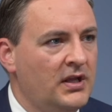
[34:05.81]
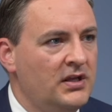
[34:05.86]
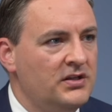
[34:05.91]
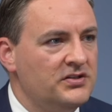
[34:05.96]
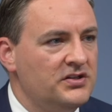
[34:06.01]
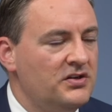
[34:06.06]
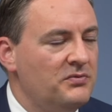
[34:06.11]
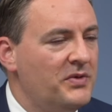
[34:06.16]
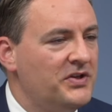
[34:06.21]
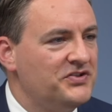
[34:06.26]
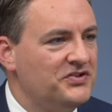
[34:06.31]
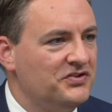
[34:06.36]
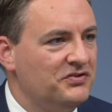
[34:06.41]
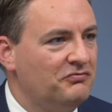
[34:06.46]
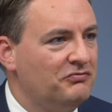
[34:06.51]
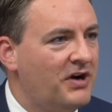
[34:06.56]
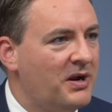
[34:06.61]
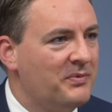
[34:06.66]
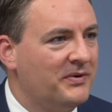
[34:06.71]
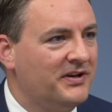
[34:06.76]
You mentioned the
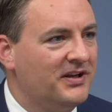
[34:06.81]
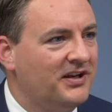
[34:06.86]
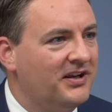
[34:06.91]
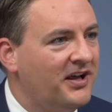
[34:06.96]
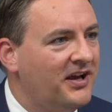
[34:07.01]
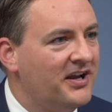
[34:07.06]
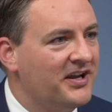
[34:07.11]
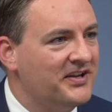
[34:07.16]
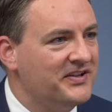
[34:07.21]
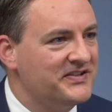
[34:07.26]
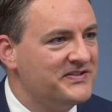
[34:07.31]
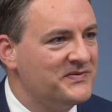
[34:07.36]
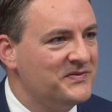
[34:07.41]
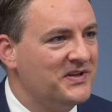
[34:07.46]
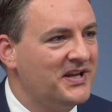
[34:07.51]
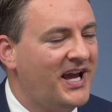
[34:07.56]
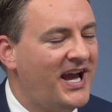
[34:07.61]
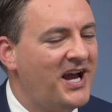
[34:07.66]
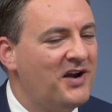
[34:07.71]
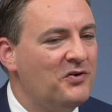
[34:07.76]
rebel alliance.
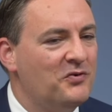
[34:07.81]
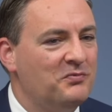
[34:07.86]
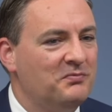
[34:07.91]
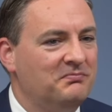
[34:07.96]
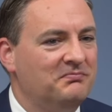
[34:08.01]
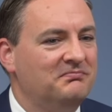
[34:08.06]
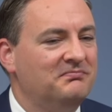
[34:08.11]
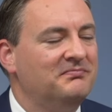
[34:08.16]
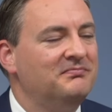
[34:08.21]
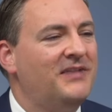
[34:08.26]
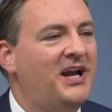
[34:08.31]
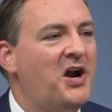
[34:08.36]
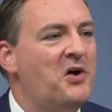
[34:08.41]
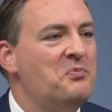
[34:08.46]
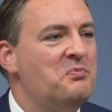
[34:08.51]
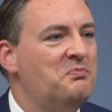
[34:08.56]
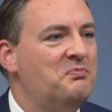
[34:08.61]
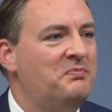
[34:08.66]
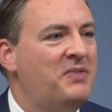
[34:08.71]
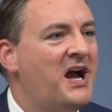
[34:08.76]
How
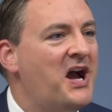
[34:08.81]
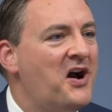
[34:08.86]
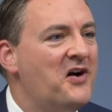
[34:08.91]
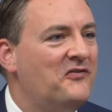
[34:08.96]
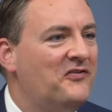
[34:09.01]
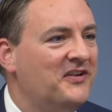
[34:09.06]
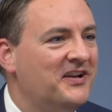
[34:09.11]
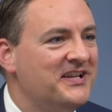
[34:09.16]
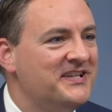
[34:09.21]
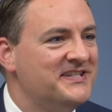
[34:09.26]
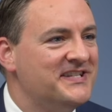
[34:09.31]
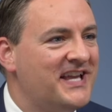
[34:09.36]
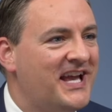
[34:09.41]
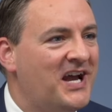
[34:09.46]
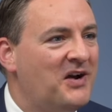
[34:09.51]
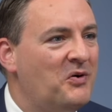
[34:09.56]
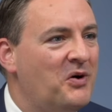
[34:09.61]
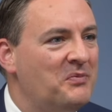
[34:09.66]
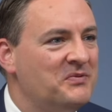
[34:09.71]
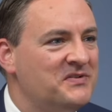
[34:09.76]
powerful is it?
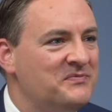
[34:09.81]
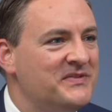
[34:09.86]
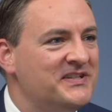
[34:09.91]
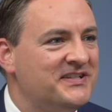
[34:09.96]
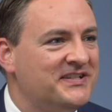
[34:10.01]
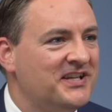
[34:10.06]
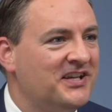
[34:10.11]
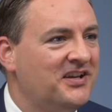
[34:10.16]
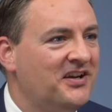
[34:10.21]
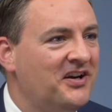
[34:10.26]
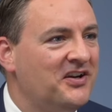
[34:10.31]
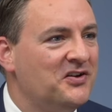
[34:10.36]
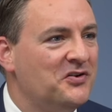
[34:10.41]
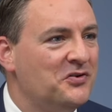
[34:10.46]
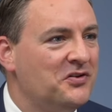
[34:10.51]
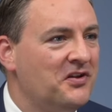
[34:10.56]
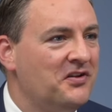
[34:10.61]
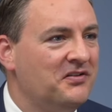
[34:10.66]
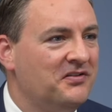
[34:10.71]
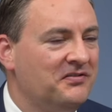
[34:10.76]
How optimistic are you
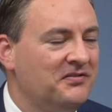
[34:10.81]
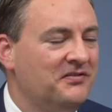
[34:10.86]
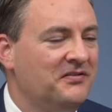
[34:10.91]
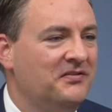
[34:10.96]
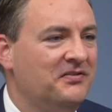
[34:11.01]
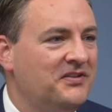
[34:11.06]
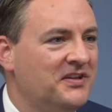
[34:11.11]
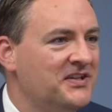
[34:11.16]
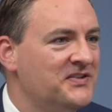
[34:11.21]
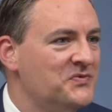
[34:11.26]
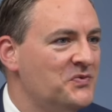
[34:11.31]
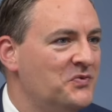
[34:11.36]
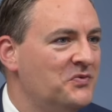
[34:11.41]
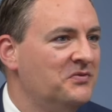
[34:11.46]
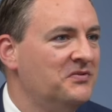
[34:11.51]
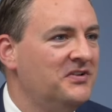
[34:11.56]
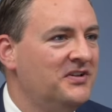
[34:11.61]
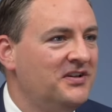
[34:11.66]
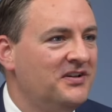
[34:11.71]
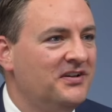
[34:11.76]
that things will
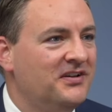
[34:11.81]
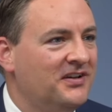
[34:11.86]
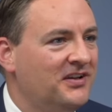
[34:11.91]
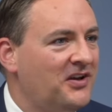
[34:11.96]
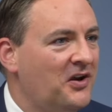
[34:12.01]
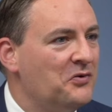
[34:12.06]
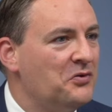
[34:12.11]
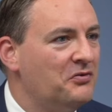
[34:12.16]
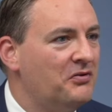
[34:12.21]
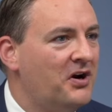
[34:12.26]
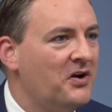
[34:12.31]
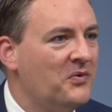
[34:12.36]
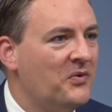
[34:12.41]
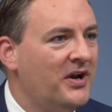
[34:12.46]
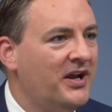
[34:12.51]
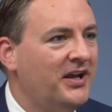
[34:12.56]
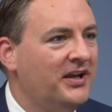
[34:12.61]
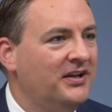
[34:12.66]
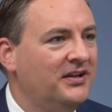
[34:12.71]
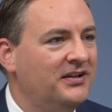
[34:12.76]
go the right
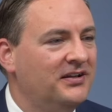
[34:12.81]
way?